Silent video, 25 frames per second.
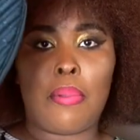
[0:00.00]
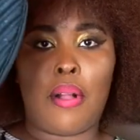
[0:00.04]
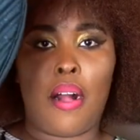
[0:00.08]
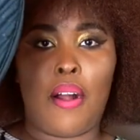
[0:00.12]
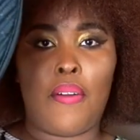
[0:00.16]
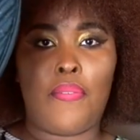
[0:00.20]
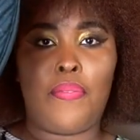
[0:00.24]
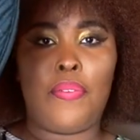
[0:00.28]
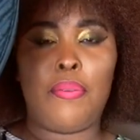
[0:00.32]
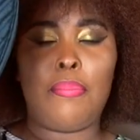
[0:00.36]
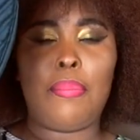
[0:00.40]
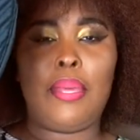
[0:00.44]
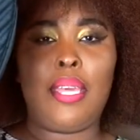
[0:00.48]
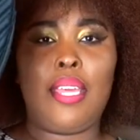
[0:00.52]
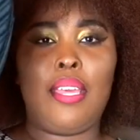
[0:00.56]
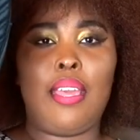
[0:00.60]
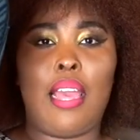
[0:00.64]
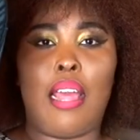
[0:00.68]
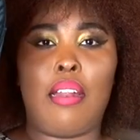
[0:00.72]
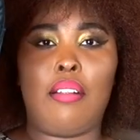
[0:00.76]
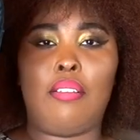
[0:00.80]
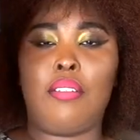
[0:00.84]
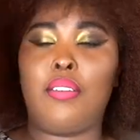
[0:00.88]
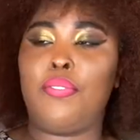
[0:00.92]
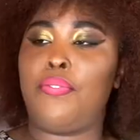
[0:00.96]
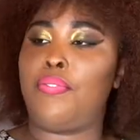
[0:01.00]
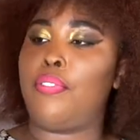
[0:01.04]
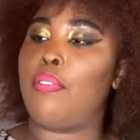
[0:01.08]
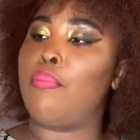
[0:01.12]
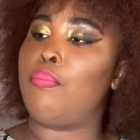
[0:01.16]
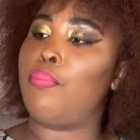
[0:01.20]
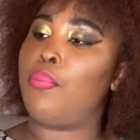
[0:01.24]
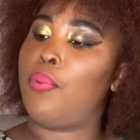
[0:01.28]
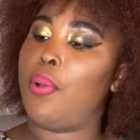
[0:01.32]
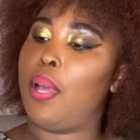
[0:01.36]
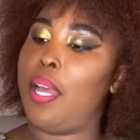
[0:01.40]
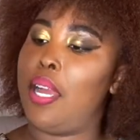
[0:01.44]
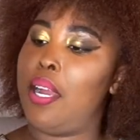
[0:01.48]
got for me. I don't know
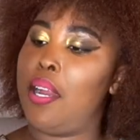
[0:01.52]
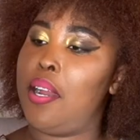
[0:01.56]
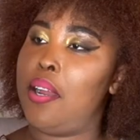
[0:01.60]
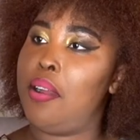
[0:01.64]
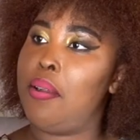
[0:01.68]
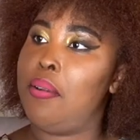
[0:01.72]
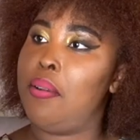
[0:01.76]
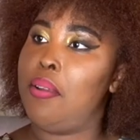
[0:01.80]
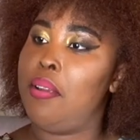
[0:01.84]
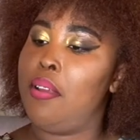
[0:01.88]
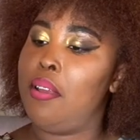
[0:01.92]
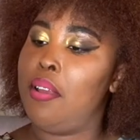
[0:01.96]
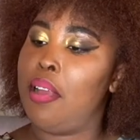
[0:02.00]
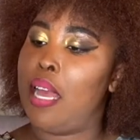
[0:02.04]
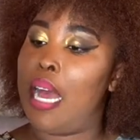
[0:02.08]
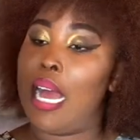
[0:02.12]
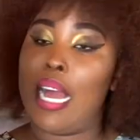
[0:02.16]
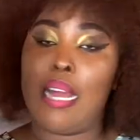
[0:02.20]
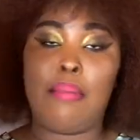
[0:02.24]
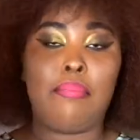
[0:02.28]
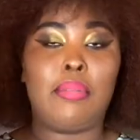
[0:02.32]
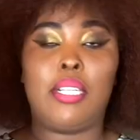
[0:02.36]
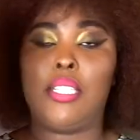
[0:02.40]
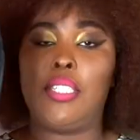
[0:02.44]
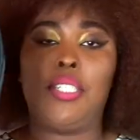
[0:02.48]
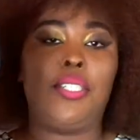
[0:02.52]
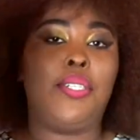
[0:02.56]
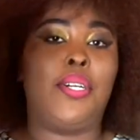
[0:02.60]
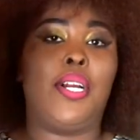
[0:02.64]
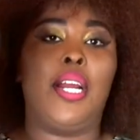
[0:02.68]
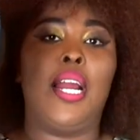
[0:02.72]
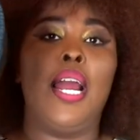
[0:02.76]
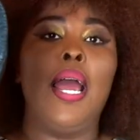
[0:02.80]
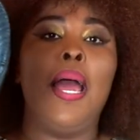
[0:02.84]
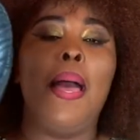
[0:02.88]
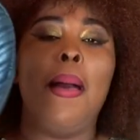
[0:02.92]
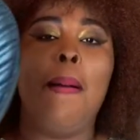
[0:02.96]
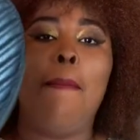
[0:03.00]
from where, I'm not
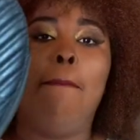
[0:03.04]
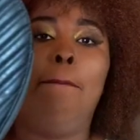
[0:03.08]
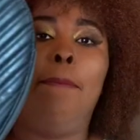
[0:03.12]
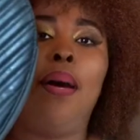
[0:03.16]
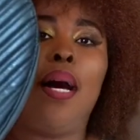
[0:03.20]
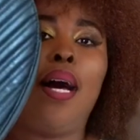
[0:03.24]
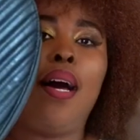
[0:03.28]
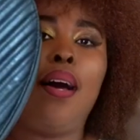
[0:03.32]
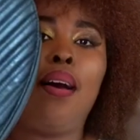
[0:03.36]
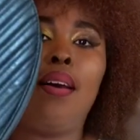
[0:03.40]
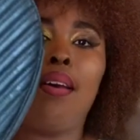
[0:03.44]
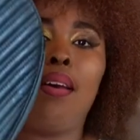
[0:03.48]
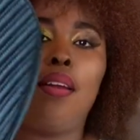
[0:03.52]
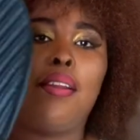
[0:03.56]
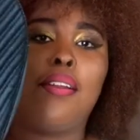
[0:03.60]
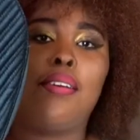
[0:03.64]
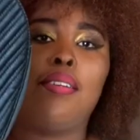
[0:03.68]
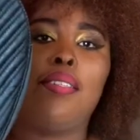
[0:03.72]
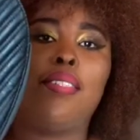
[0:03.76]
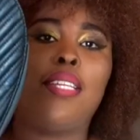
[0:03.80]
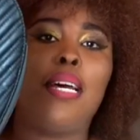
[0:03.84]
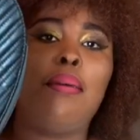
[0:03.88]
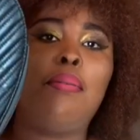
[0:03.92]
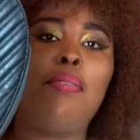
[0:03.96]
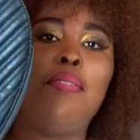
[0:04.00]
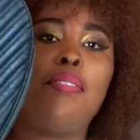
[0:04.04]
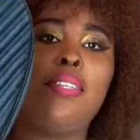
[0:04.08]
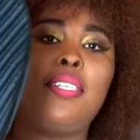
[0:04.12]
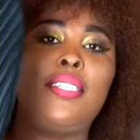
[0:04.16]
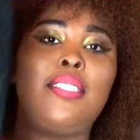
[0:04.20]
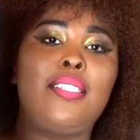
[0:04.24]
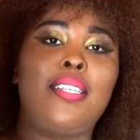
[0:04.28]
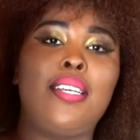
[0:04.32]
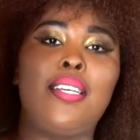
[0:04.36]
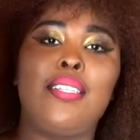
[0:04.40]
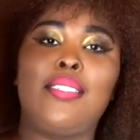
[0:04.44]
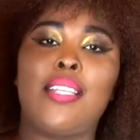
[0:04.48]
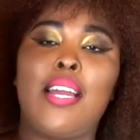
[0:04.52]
sure, but you know, some of these
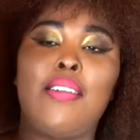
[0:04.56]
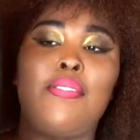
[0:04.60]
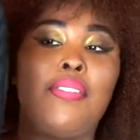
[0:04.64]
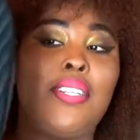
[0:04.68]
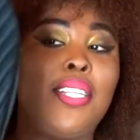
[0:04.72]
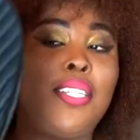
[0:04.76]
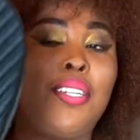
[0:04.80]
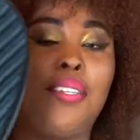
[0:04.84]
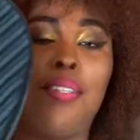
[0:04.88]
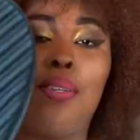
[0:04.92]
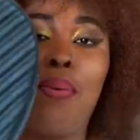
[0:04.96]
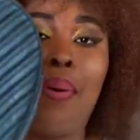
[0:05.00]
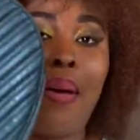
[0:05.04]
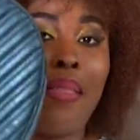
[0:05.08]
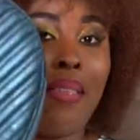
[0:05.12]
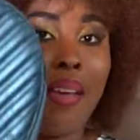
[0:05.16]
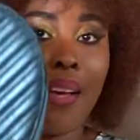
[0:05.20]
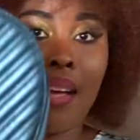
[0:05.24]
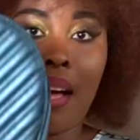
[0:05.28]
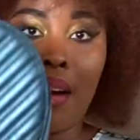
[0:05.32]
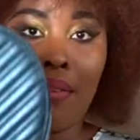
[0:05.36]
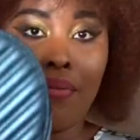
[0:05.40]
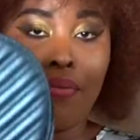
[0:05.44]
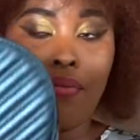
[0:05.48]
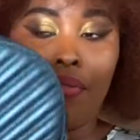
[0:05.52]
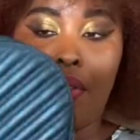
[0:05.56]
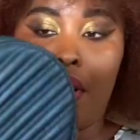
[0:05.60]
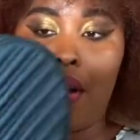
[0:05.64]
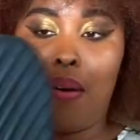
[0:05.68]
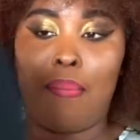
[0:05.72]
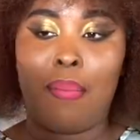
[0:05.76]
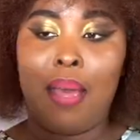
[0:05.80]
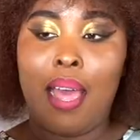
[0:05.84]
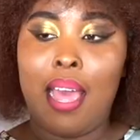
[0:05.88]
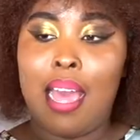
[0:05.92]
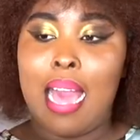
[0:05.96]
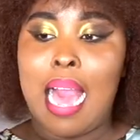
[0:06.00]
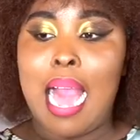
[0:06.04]
things I really don't know where they come
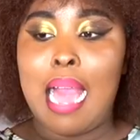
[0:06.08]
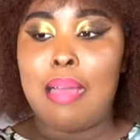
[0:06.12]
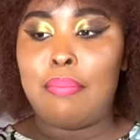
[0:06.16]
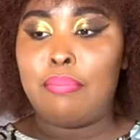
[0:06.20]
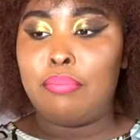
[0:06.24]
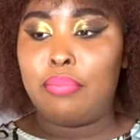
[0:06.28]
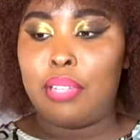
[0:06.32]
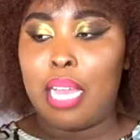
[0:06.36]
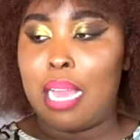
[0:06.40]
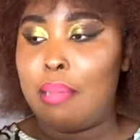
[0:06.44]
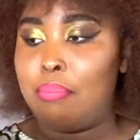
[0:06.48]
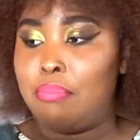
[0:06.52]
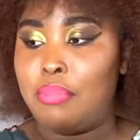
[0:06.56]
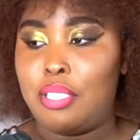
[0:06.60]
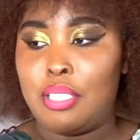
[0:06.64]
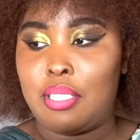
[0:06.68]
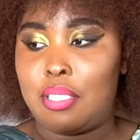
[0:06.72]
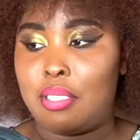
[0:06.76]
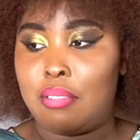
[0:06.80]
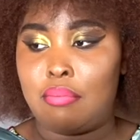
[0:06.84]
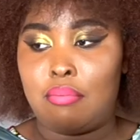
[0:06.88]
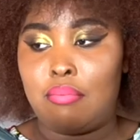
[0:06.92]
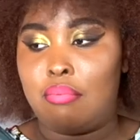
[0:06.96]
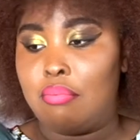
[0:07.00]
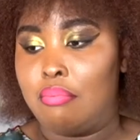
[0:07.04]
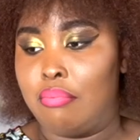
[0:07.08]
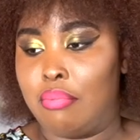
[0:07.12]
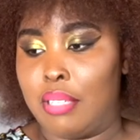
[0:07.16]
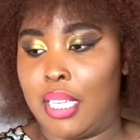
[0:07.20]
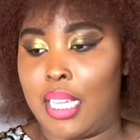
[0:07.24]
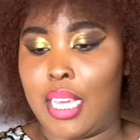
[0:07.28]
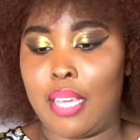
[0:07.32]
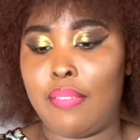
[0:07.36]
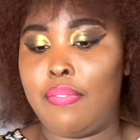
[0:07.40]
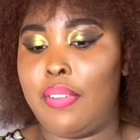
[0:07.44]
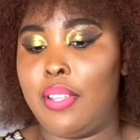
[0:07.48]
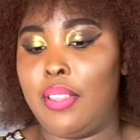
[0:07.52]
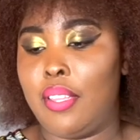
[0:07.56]
from. I'm just
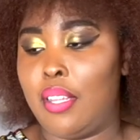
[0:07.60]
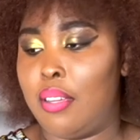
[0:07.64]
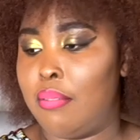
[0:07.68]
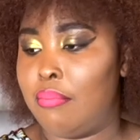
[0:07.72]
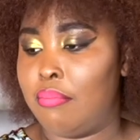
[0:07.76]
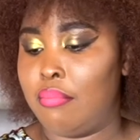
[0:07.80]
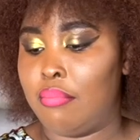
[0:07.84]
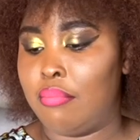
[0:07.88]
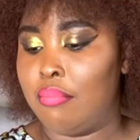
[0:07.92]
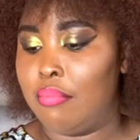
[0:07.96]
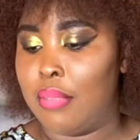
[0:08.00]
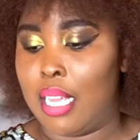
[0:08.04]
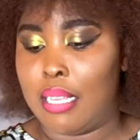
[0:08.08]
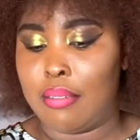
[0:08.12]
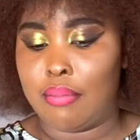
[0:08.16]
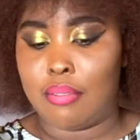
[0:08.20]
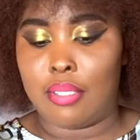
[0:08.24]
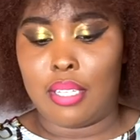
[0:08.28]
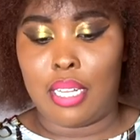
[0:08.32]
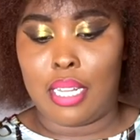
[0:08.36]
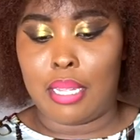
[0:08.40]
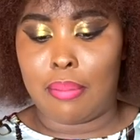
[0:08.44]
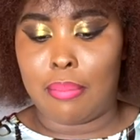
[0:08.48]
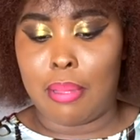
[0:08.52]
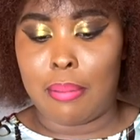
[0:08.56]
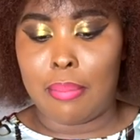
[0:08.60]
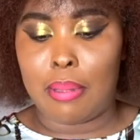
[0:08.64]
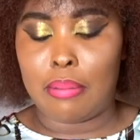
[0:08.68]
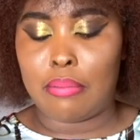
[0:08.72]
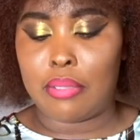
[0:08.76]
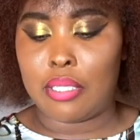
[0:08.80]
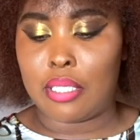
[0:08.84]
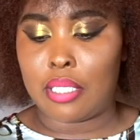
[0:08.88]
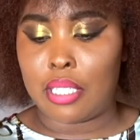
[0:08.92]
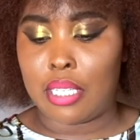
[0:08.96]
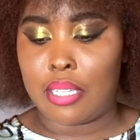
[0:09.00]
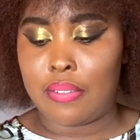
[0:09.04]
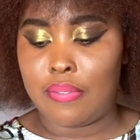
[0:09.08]
given them, like my mom
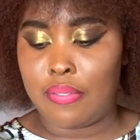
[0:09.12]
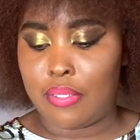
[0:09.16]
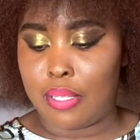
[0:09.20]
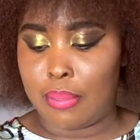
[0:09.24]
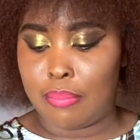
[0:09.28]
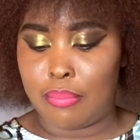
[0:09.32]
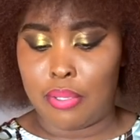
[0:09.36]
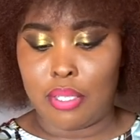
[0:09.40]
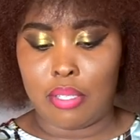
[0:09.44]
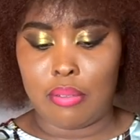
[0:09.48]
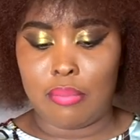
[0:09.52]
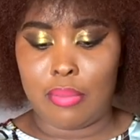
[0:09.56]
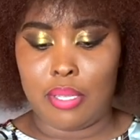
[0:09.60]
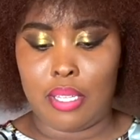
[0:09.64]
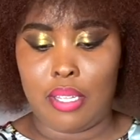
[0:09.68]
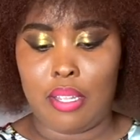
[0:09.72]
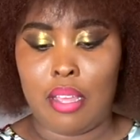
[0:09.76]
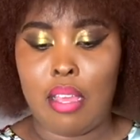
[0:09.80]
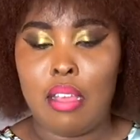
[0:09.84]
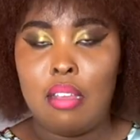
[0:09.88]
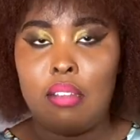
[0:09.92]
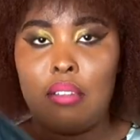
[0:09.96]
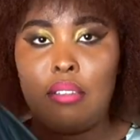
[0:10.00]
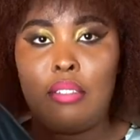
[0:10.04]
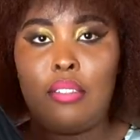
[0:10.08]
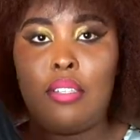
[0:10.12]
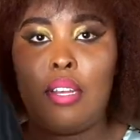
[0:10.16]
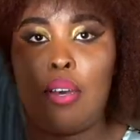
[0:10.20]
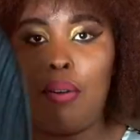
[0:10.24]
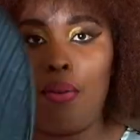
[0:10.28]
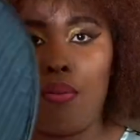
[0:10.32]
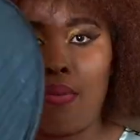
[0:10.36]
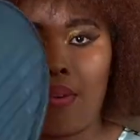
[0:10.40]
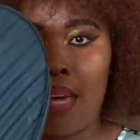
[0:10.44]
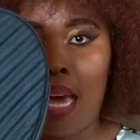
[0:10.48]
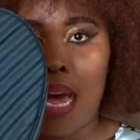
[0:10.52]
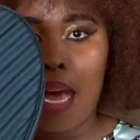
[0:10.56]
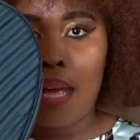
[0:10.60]
just gives them to me.
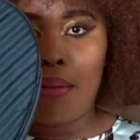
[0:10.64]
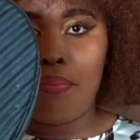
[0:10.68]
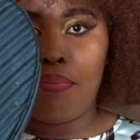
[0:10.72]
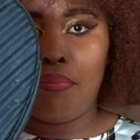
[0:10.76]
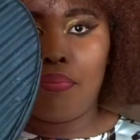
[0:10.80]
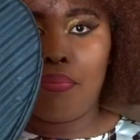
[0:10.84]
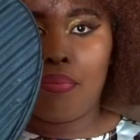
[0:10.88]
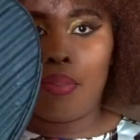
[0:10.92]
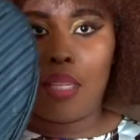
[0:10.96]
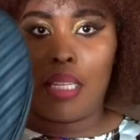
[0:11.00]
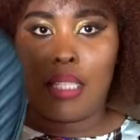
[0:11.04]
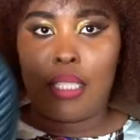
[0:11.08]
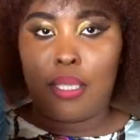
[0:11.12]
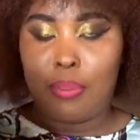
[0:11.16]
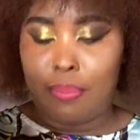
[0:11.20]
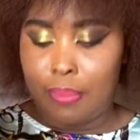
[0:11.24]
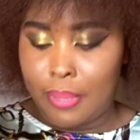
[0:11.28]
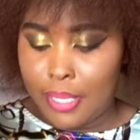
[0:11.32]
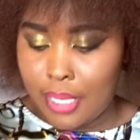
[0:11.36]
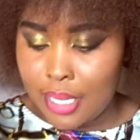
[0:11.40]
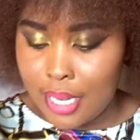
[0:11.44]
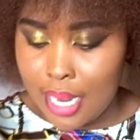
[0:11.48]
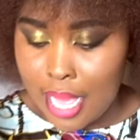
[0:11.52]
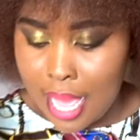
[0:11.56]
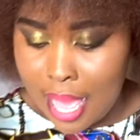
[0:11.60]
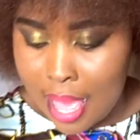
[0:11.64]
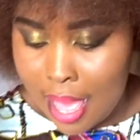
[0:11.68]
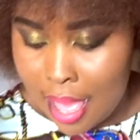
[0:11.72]
So yeah, this one.